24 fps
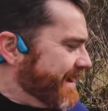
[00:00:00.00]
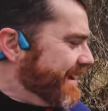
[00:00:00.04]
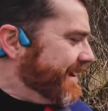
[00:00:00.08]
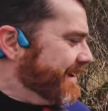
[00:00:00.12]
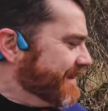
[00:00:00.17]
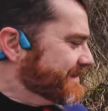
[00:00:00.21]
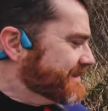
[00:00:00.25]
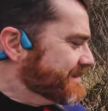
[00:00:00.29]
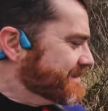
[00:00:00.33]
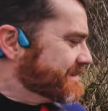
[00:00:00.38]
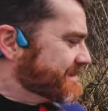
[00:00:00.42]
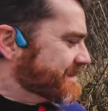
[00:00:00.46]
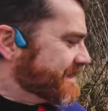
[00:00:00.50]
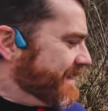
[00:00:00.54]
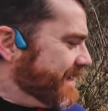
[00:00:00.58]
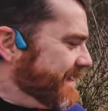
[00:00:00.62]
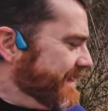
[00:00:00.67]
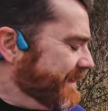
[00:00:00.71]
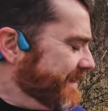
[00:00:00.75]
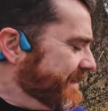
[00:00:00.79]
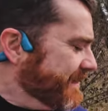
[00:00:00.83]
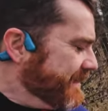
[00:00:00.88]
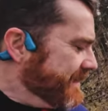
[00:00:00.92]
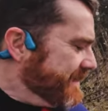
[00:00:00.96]
And
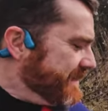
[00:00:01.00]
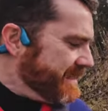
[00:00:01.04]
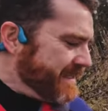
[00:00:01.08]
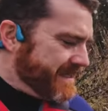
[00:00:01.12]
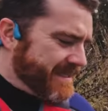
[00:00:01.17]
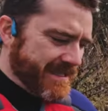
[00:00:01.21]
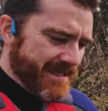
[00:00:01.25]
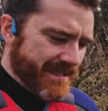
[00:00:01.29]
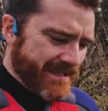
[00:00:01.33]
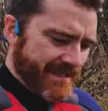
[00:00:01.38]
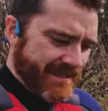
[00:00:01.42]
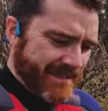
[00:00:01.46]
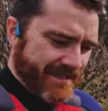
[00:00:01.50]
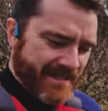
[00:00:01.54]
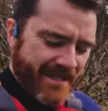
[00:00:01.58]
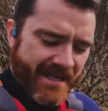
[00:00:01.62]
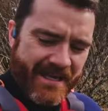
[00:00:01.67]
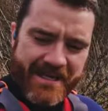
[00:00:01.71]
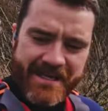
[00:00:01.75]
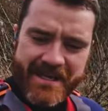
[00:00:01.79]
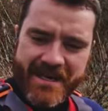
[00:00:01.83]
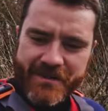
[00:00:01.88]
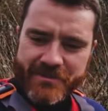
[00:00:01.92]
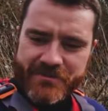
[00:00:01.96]

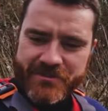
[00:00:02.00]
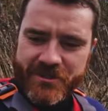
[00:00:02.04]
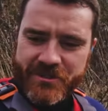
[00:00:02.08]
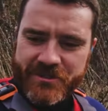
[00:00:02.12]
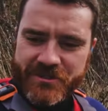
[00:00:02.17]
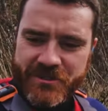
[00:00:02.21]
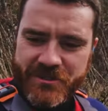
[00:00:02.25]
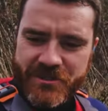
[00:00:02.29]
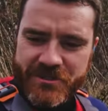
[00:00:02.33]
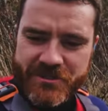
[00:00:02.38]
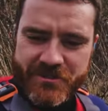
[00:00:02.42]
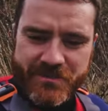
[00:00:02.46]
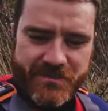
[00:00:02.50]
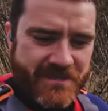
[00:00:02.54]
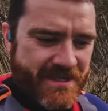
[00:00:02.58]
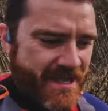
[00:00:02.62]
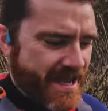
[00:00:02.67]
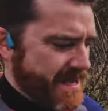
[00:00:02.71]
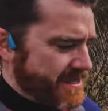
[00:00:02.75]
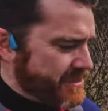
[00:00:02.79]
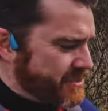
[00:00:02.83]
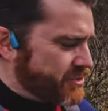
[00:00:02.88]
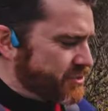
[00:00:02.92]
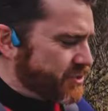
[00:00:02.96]
yeah, I was out doing some
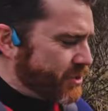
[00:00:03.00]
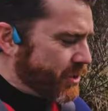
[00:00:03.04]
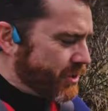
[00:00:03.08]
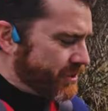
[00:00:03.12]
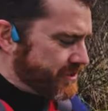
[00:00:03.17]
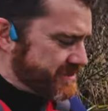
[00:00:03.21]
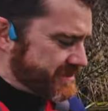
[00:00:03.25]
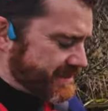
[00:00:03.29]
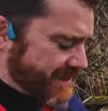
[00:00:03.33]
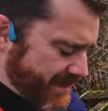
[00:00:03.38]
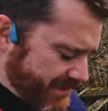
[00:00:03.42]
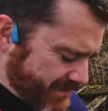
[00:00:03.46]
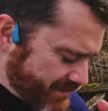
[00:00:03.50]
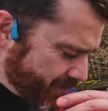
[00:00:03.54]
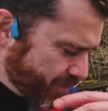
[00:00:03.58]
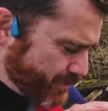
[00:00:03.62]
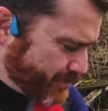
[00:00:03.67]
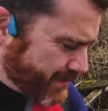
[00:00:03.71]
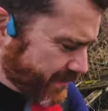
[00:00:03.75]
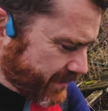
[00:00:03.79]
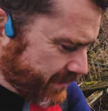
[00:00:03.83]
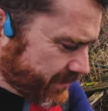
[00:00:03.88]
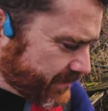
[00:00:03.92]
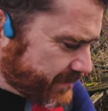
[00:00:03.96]
test shots and oh
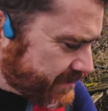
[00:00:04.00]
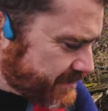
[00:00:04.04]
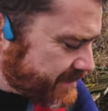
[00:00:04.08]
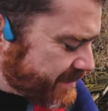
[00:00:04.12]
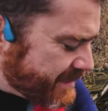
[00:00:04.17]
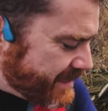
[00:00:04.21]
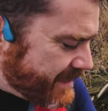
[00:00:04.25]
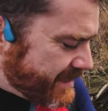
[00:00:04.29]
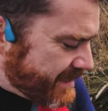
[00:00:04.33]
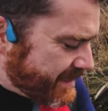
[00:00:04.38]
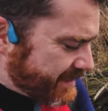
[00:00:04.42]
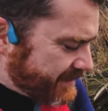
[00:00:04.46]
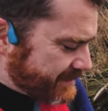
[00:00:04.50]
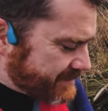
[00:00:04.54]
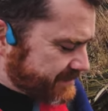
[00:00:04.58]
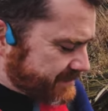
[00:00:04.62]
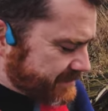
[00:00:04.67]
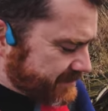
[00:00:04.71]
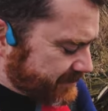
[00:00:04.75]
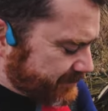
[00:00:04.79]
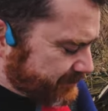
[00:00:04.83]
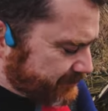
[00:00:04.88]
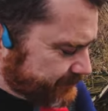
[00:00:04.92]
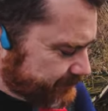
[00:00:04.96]
my goodness,
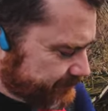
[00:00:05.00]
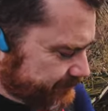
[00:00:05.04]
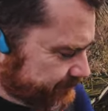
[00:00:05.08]
it's...